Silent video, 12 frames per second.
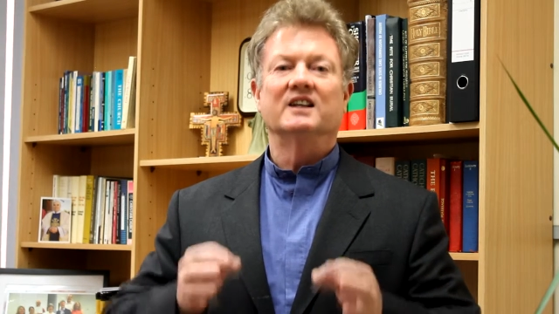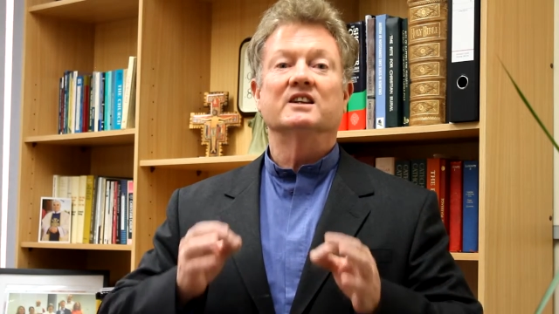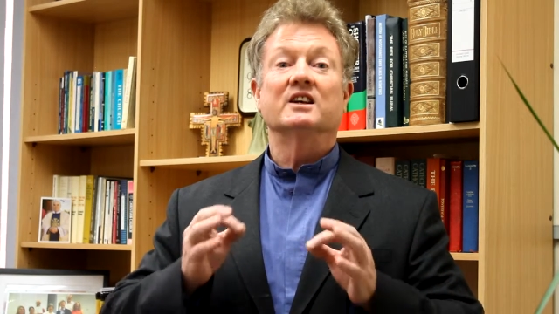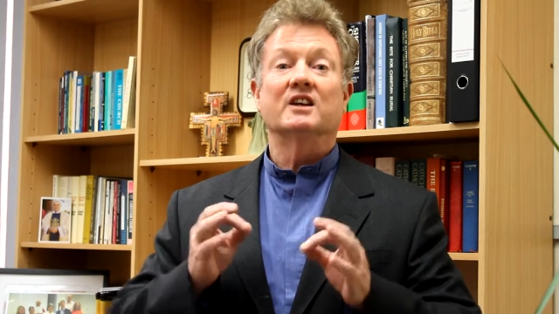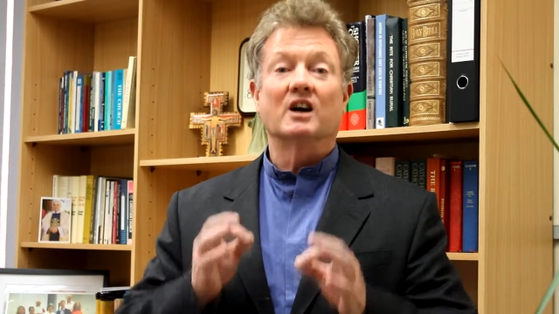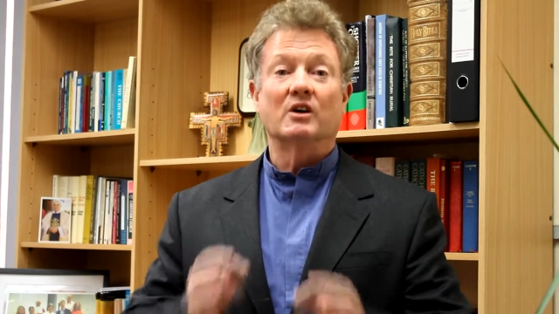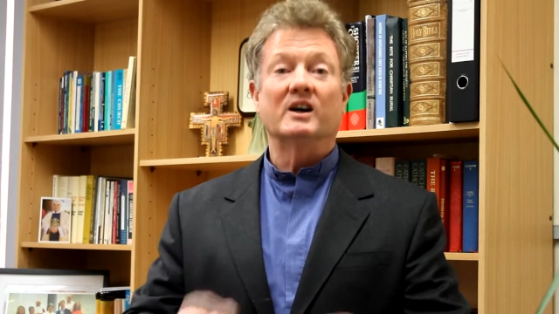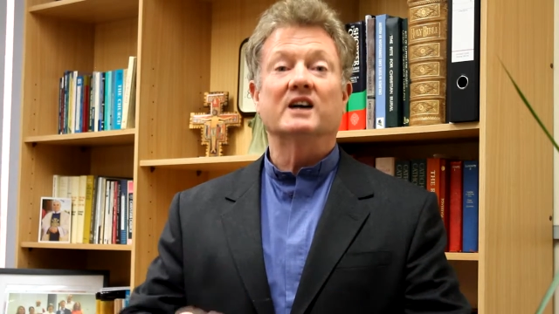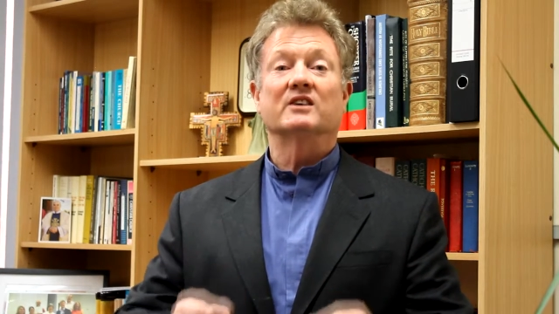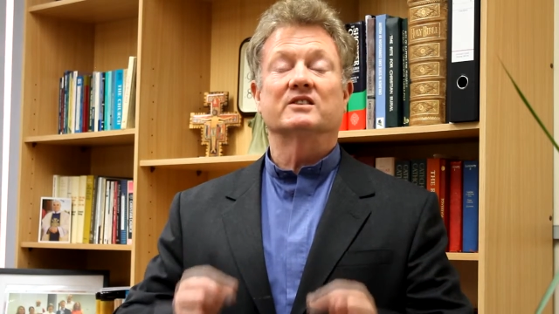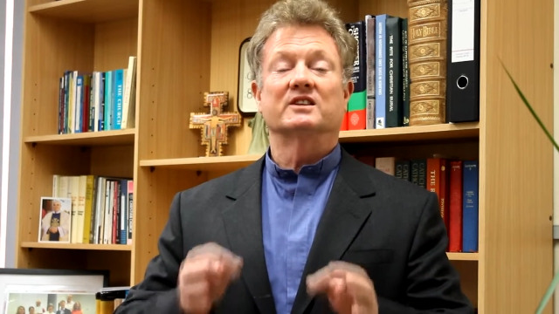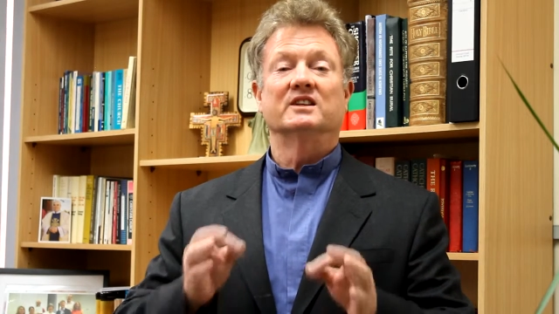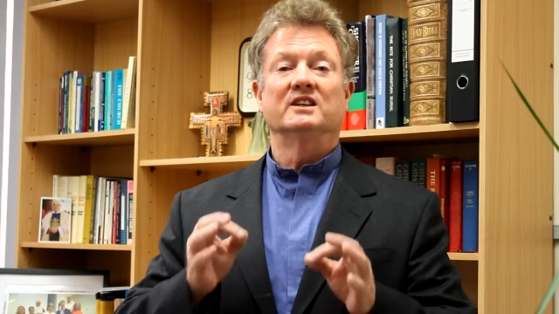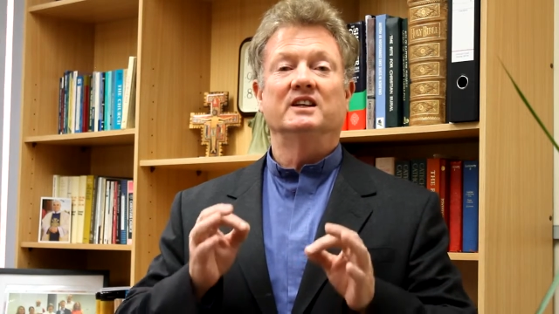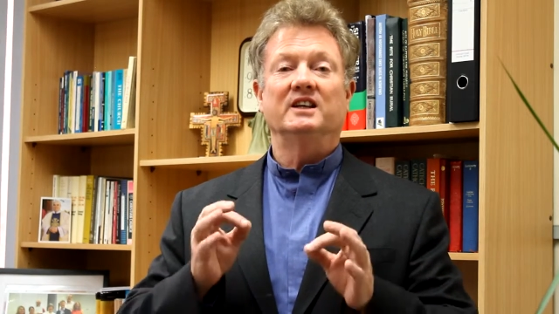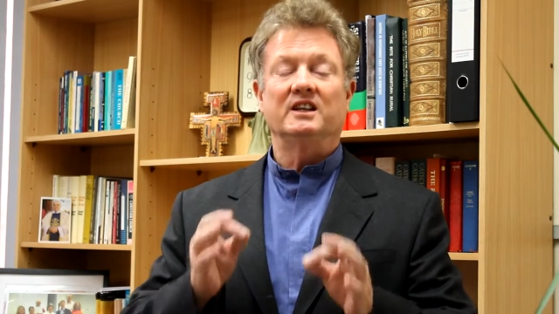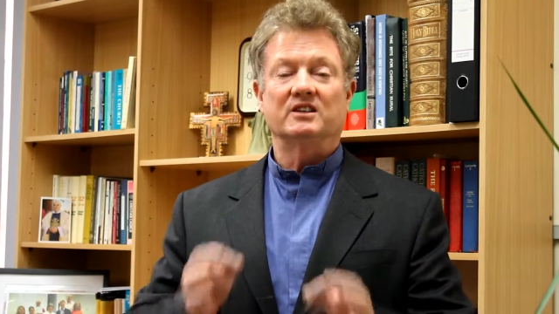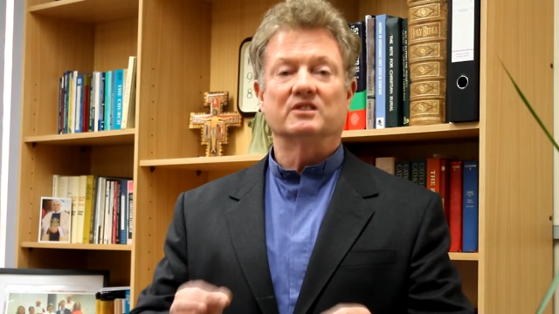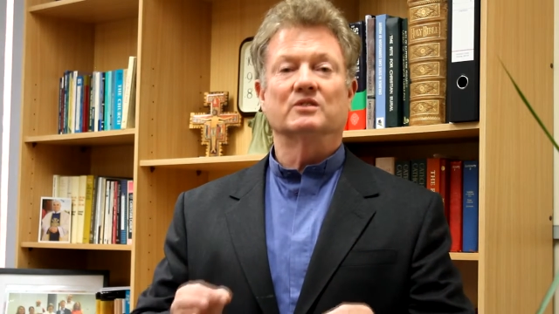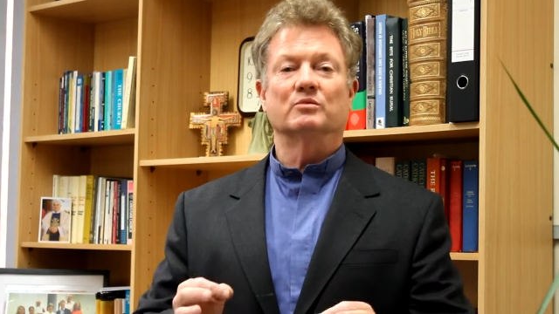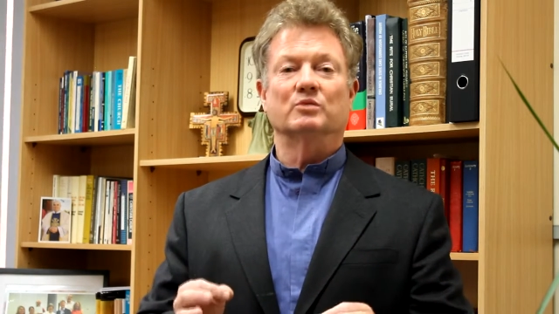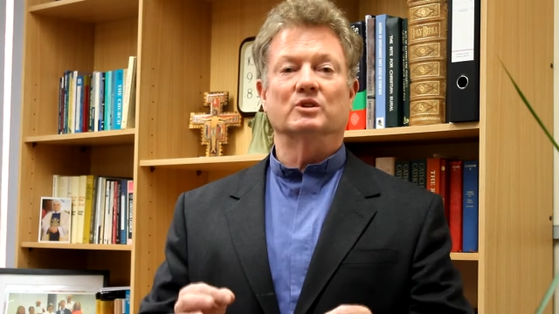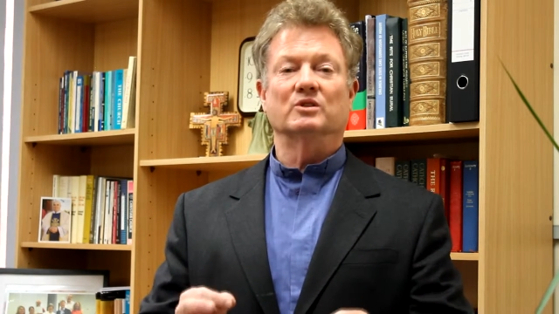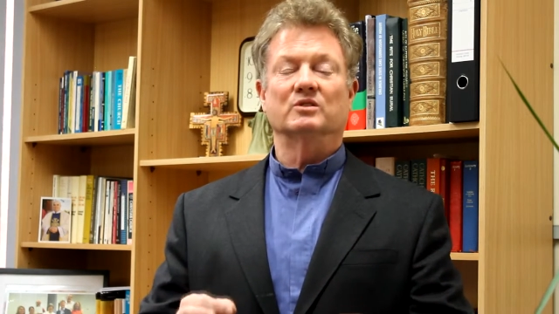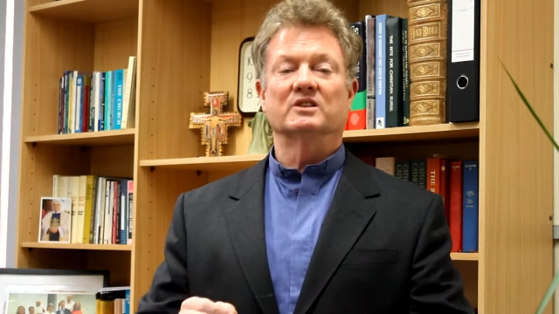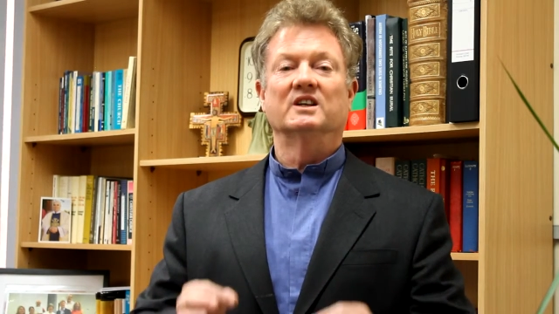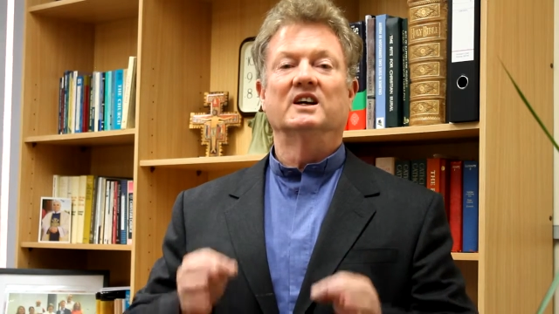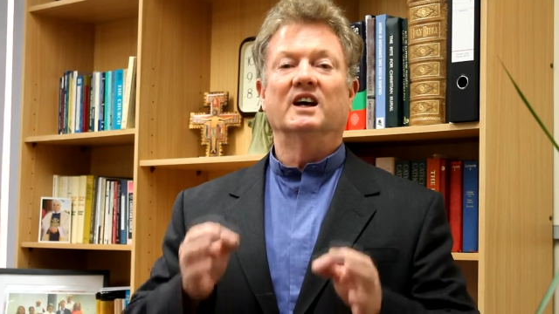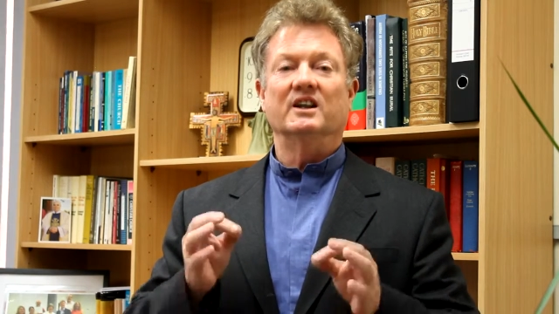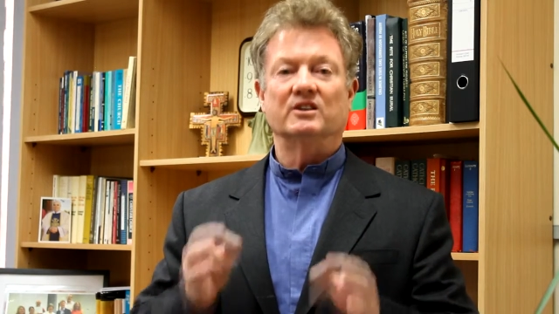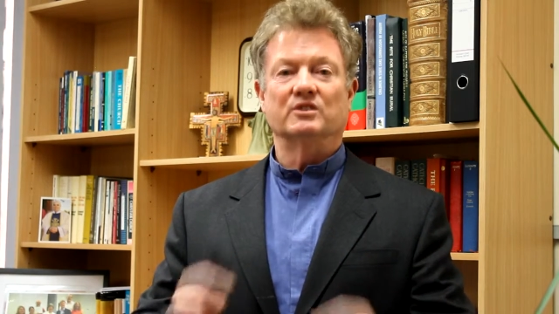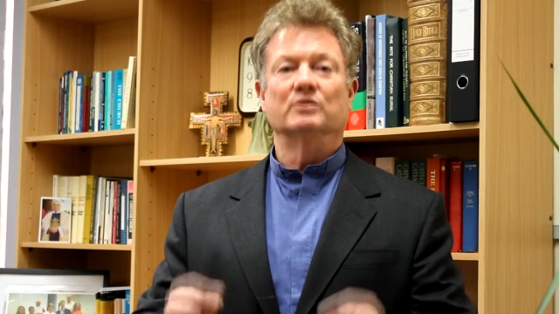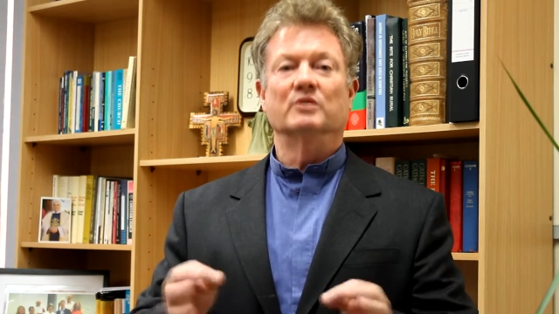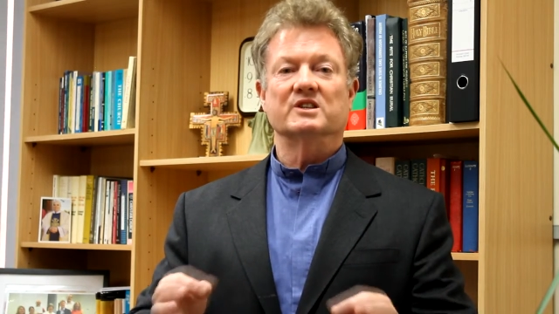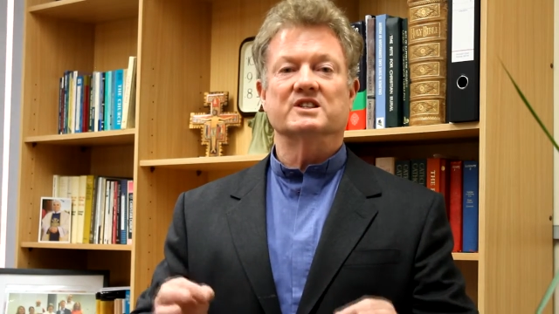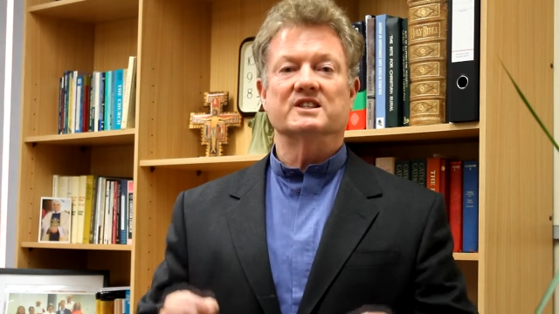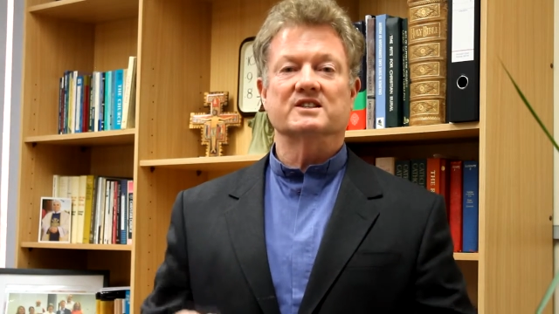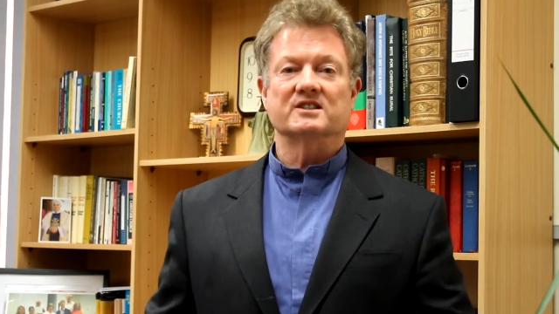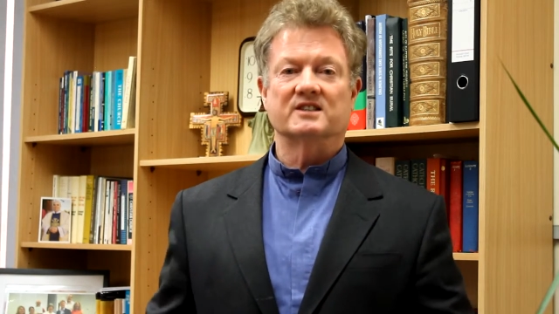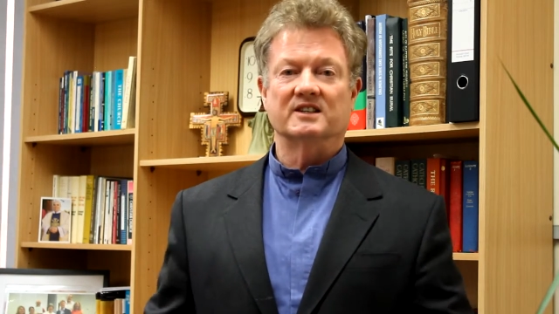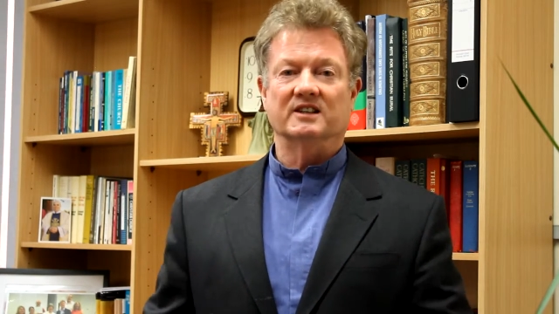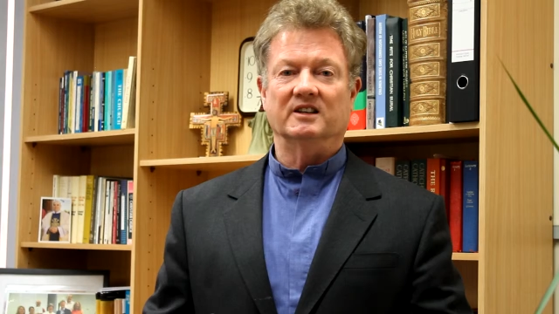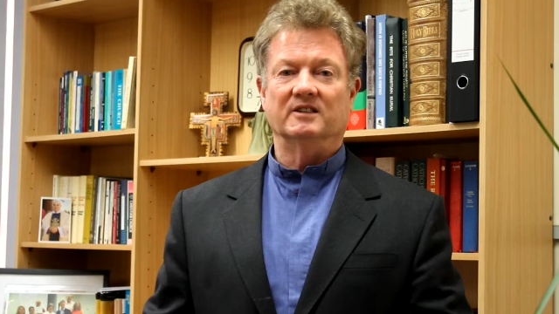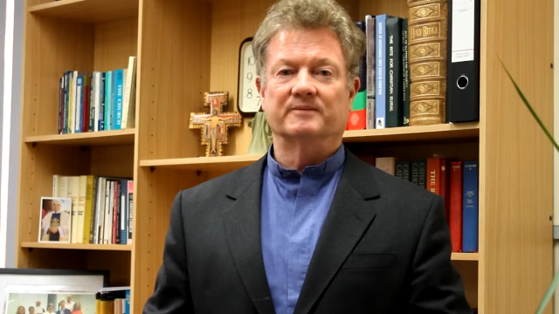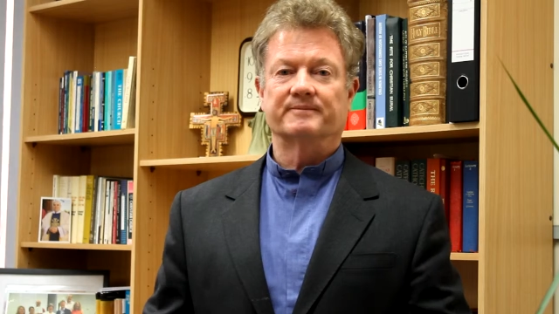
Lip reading: to go out into the world and do what Jesus did.